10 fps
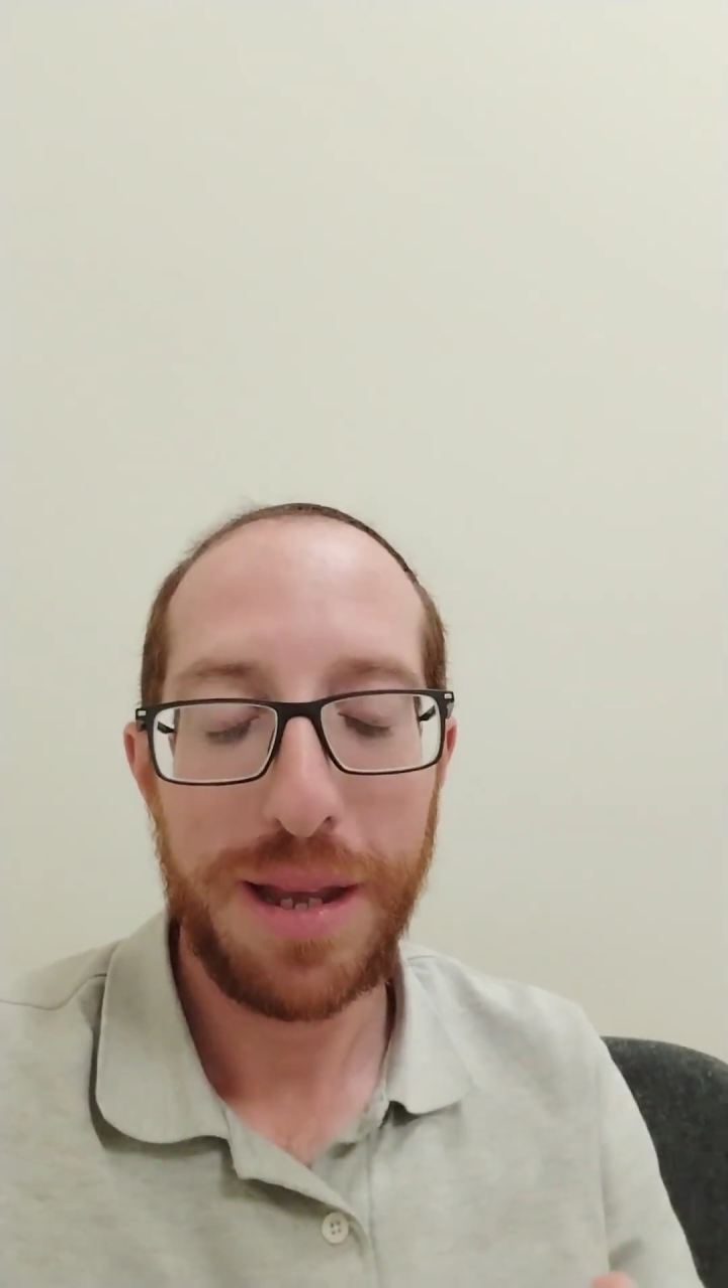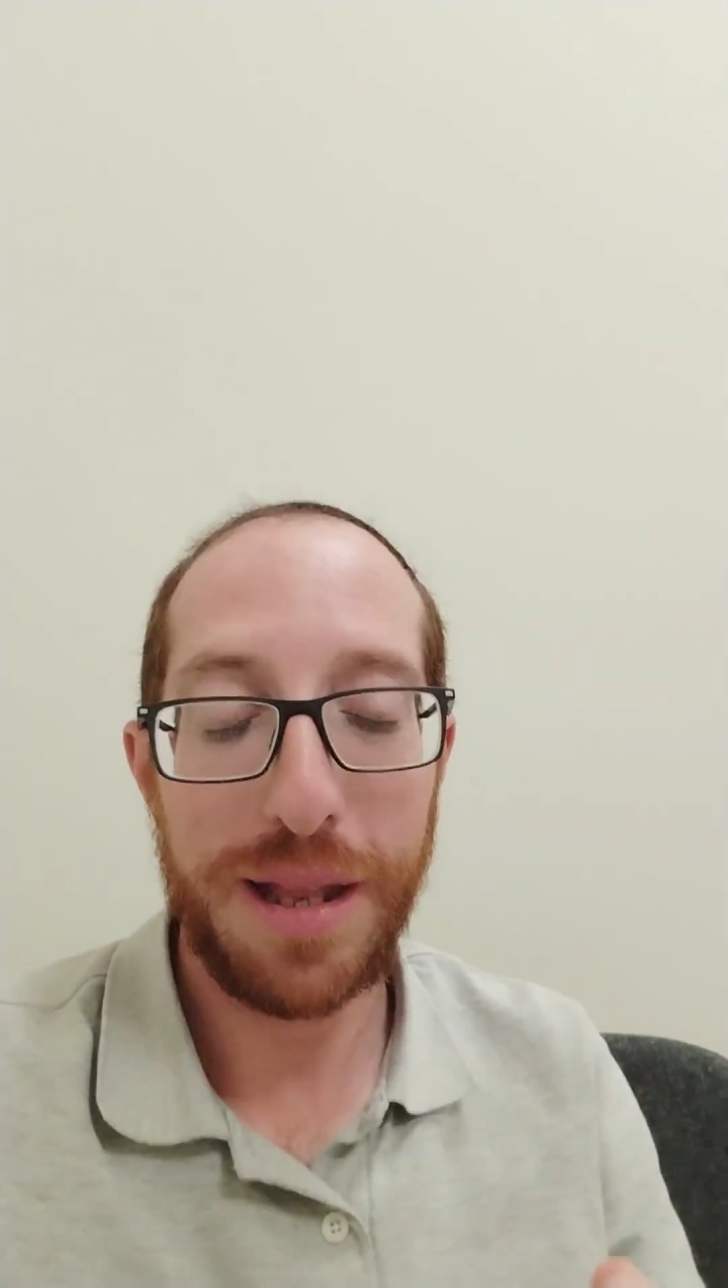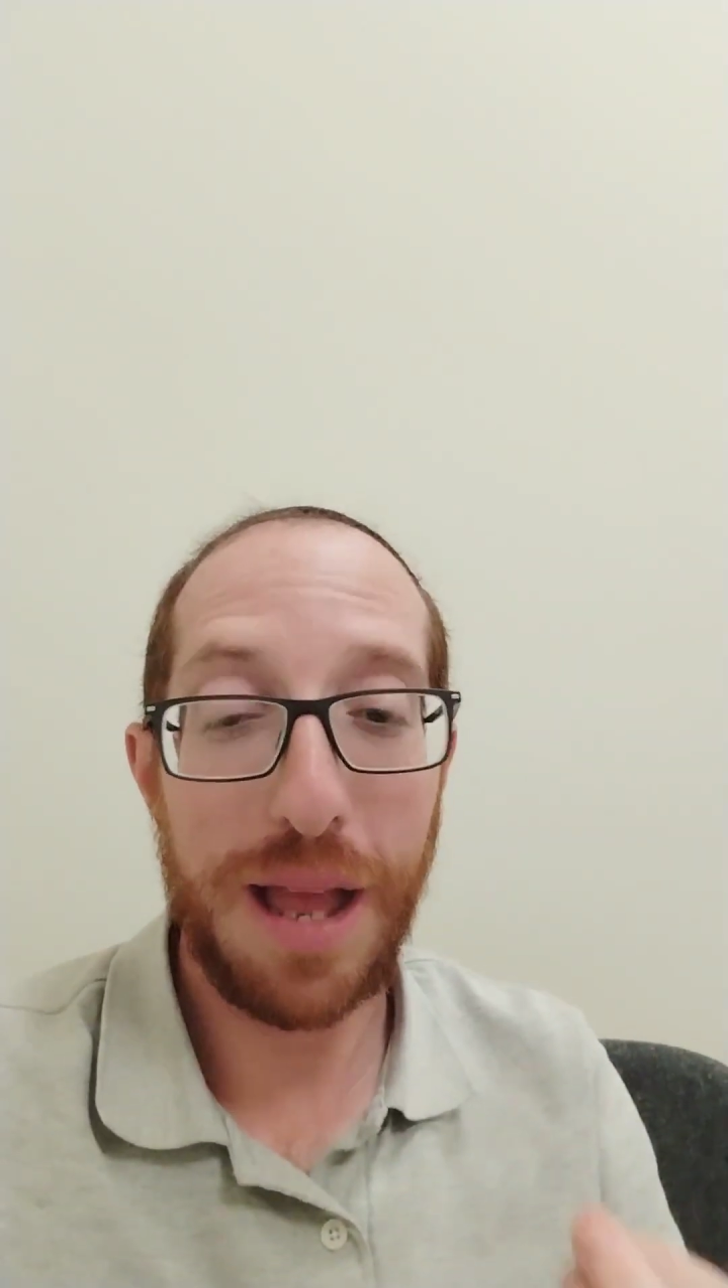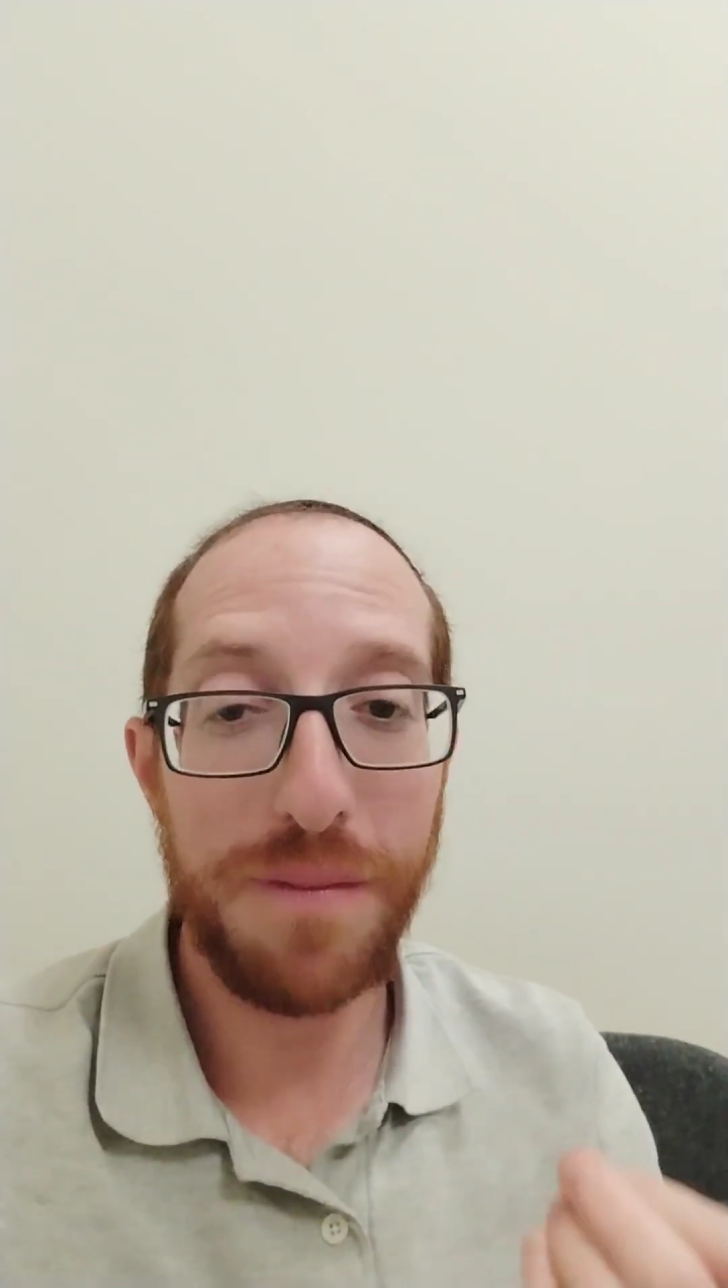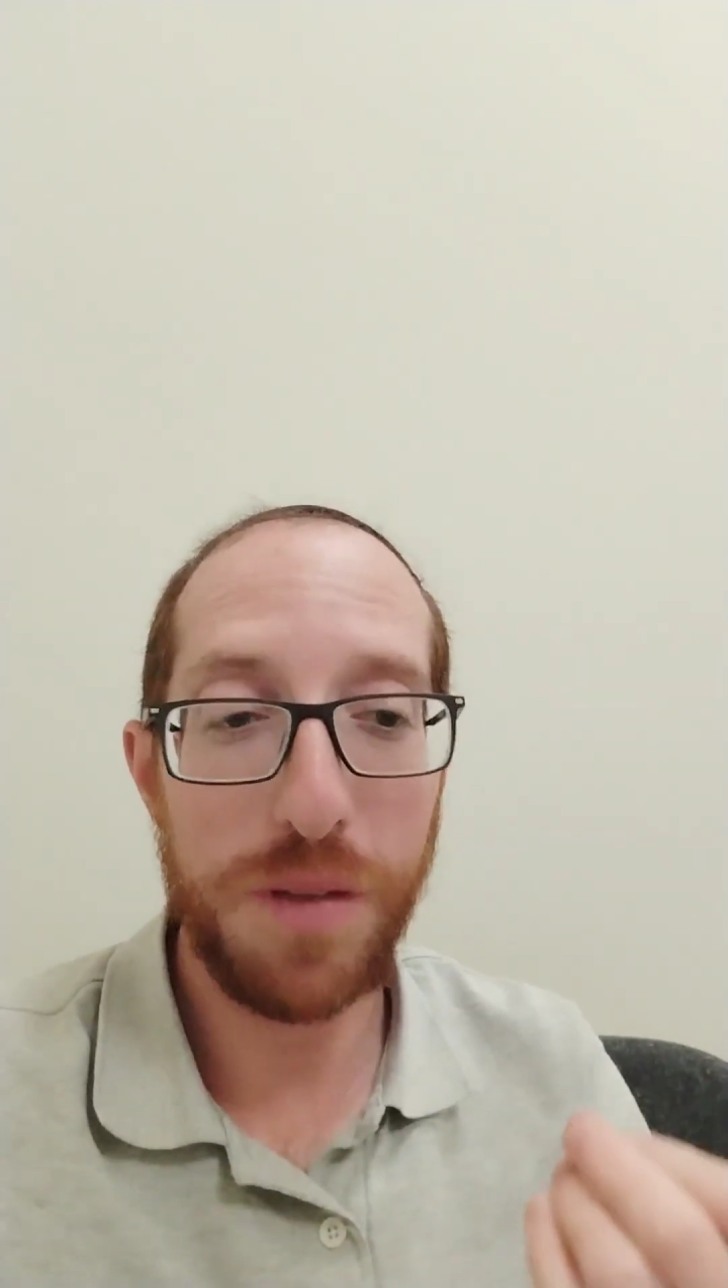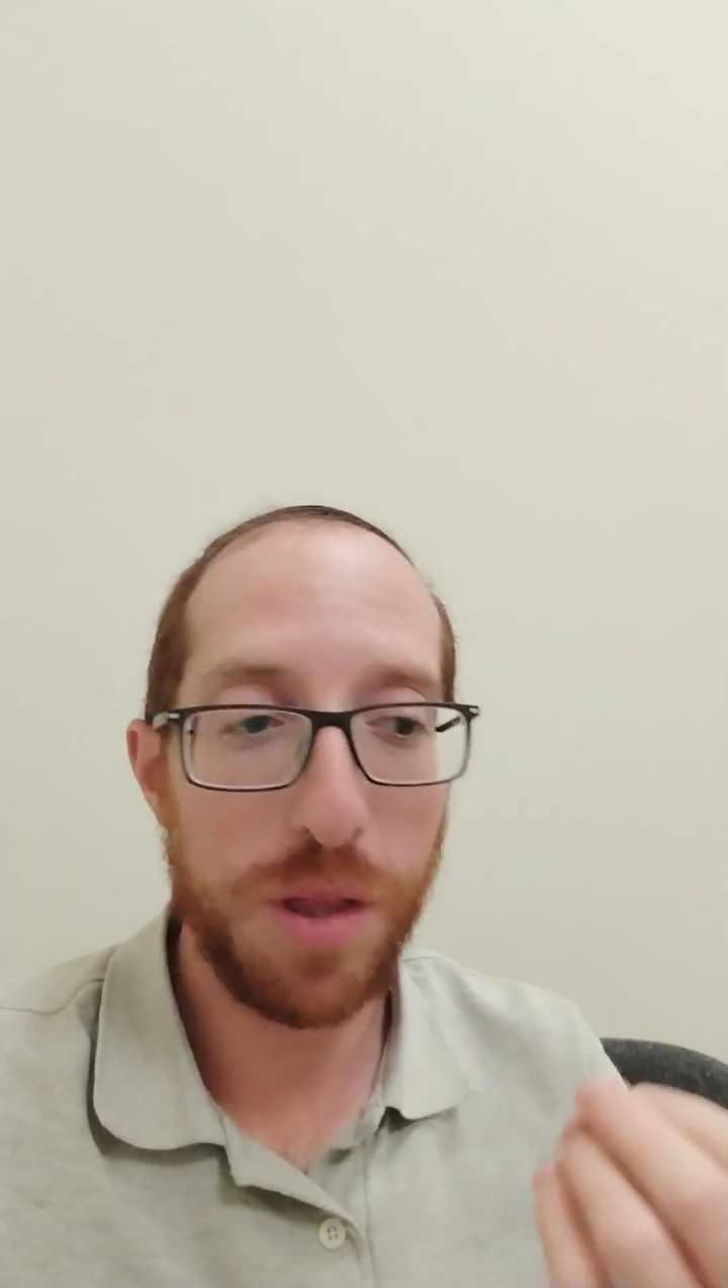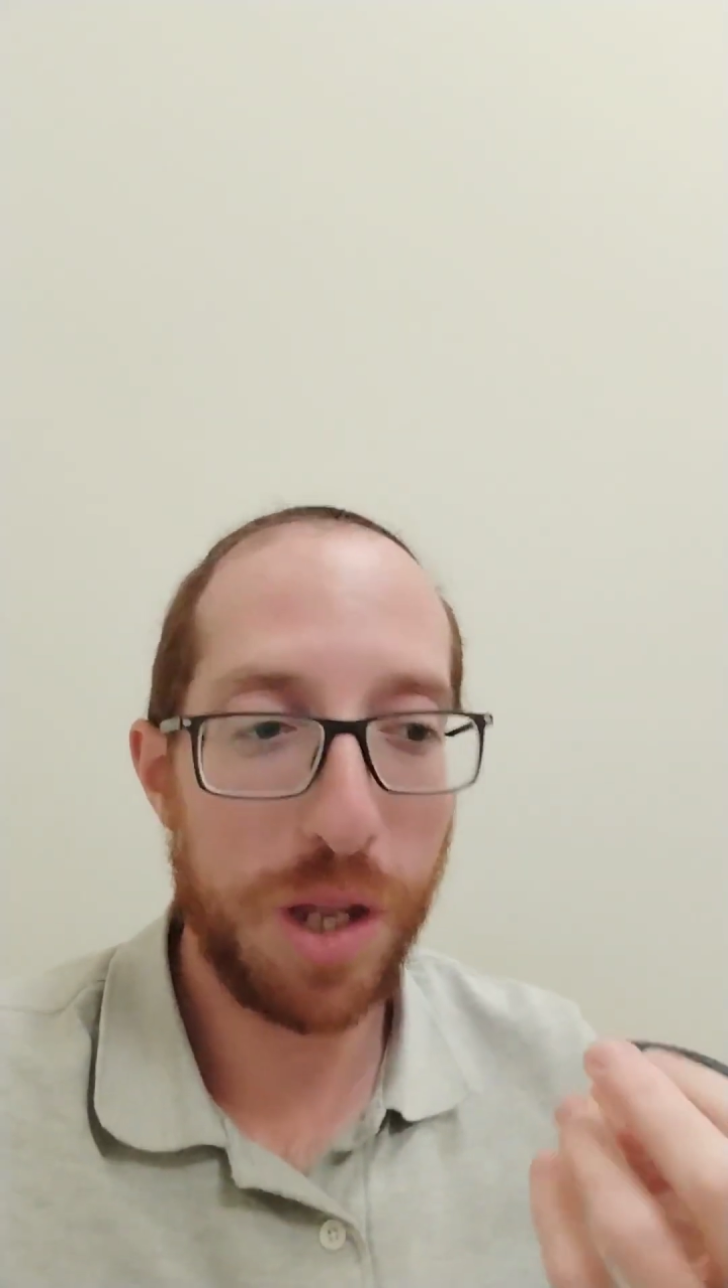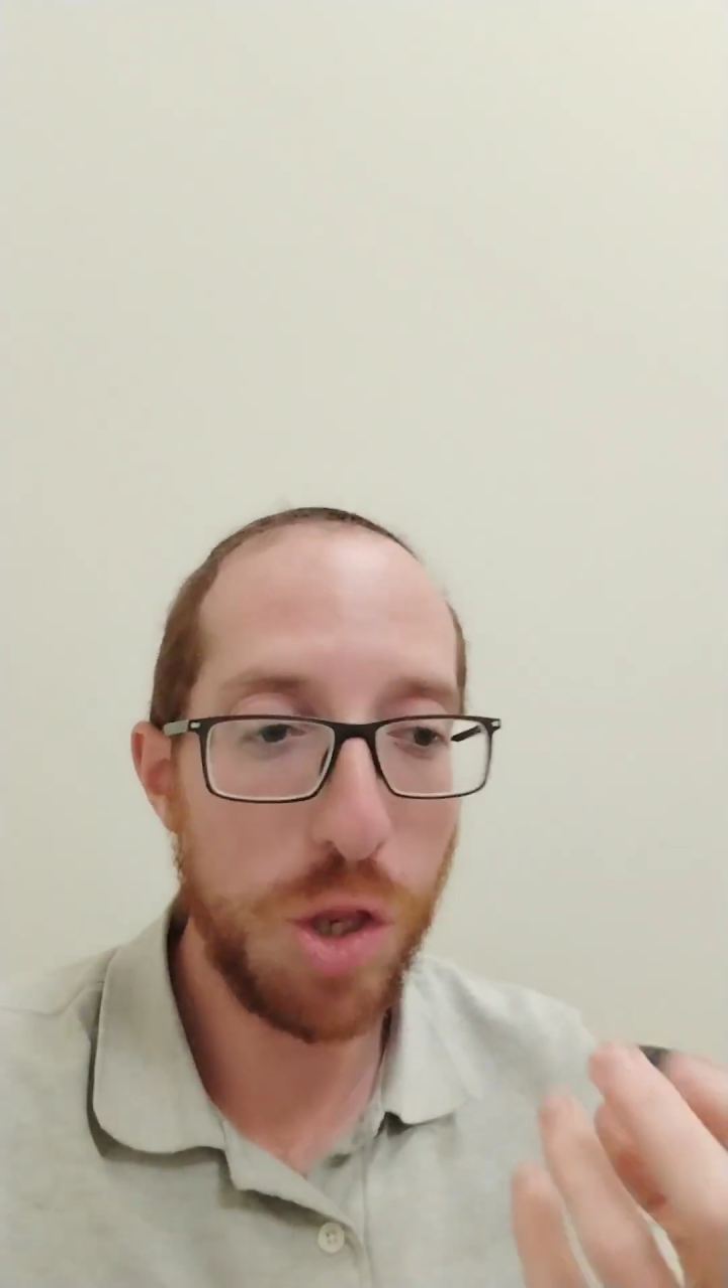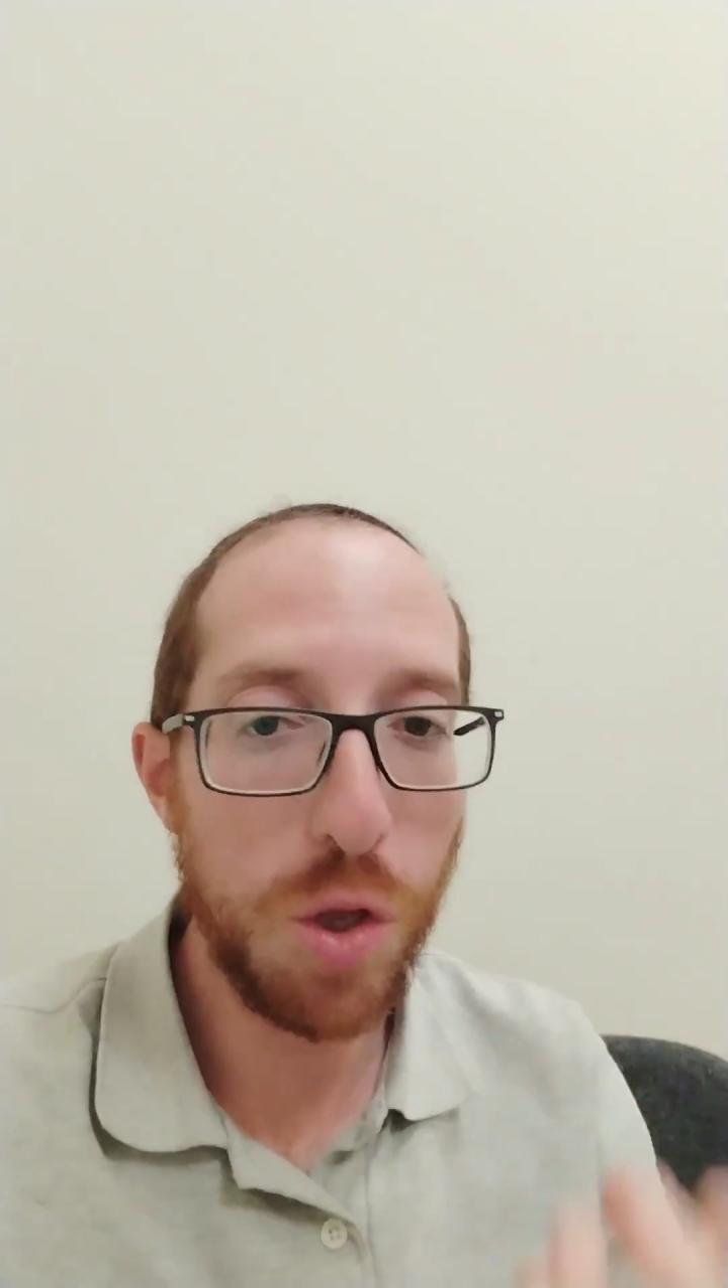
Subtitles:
can